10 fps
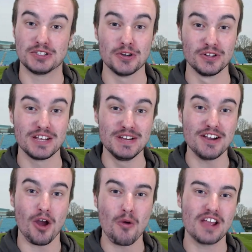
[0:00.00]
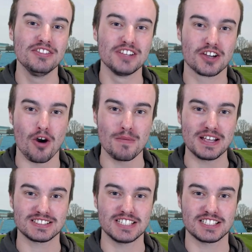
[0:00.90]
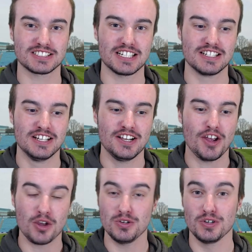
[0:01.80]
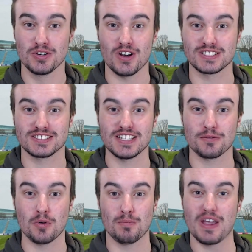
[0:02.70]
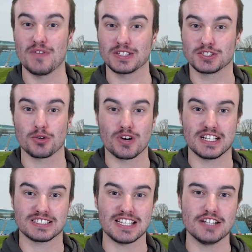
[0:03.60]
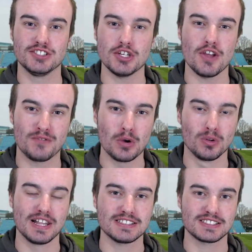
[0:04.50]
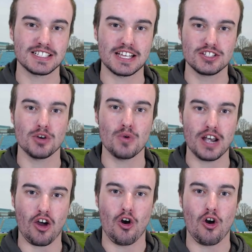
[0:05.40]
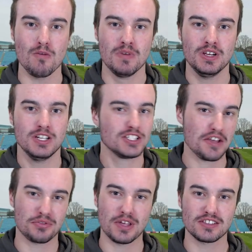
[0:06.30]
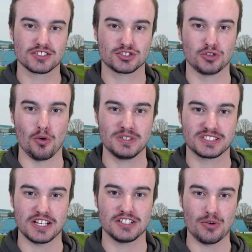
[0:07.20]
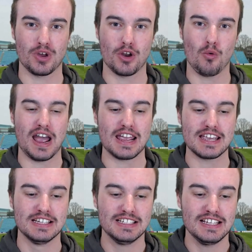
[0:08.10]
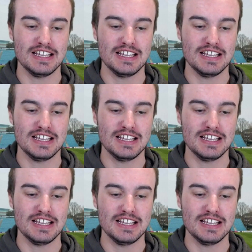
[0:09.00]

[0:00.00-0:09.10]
But do let me know in the comments section who you guys think will be victorious here. Do you feel Leinster can do it at home? Do you think the Stormers can do it away?